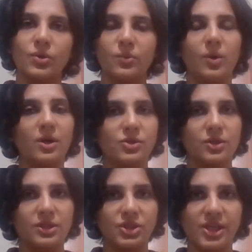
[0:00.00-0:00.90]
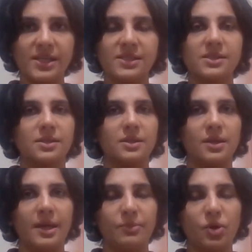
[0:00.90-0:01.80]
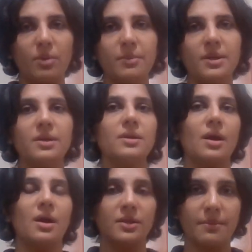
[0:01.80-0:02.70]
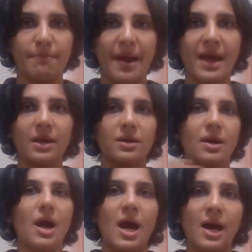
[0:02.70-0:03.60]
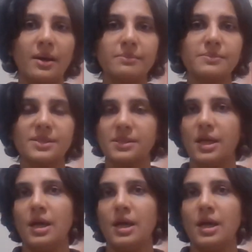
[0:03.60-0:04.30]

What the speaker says: It works on the chest, the abdomen, the back, arms,